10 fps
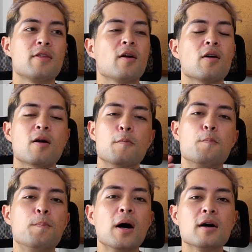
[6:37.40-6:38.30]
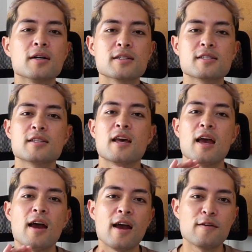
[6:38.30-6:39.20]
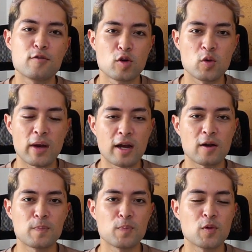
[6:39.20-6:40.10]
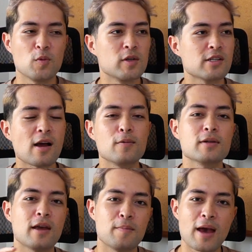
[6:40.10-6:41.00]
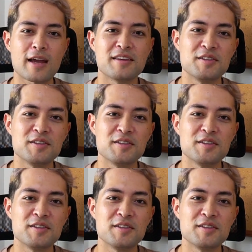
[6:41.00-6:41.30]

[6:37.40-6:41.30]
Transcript: there are bugs everywhere, which I will get back